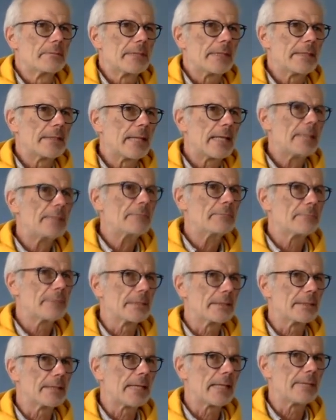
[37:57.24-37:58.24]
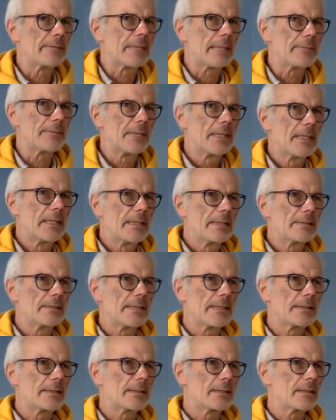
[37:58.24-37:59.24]
enlightenment came up,
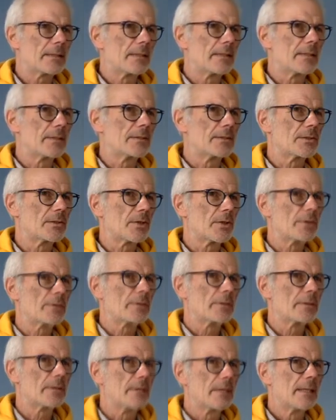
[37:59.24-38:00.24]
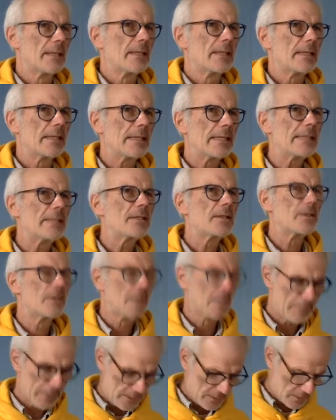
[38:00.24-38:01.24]
that uh, certain
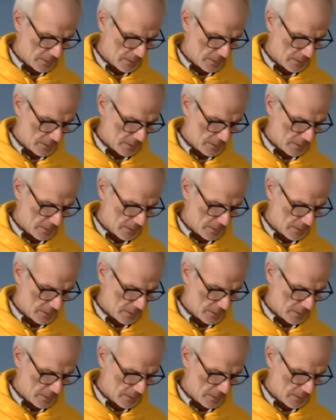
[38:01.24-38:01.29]
economic